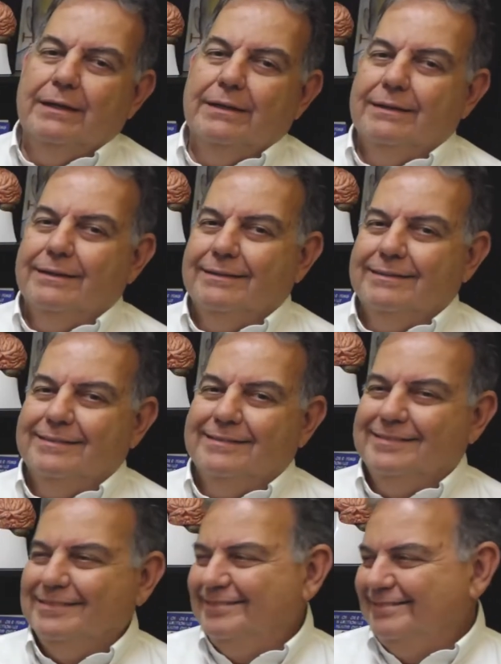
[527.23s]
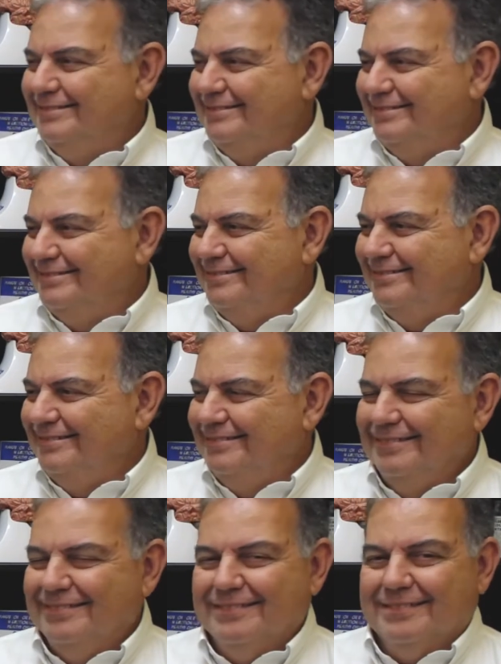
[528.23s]

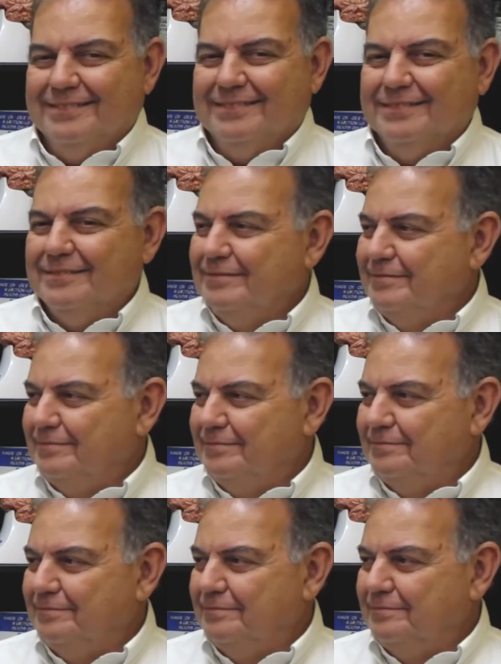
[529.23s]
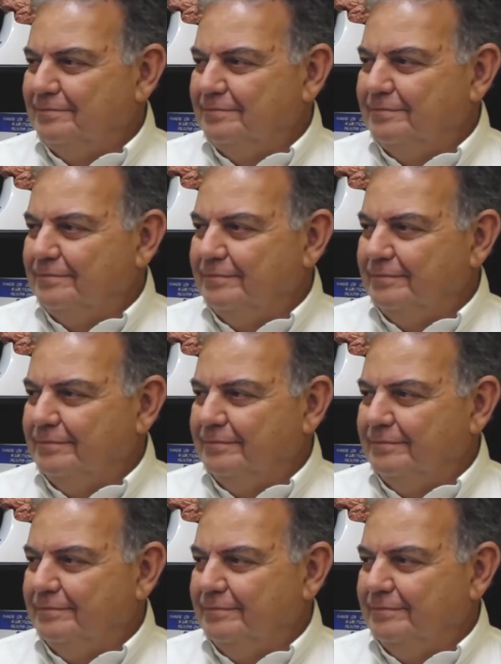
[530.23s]

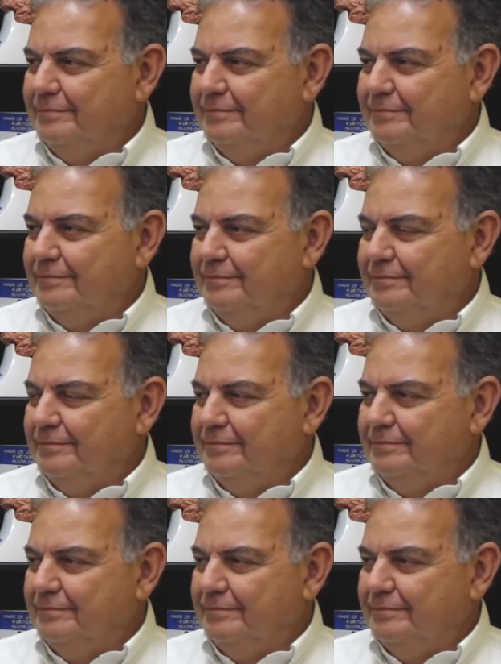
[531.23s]
[no speech]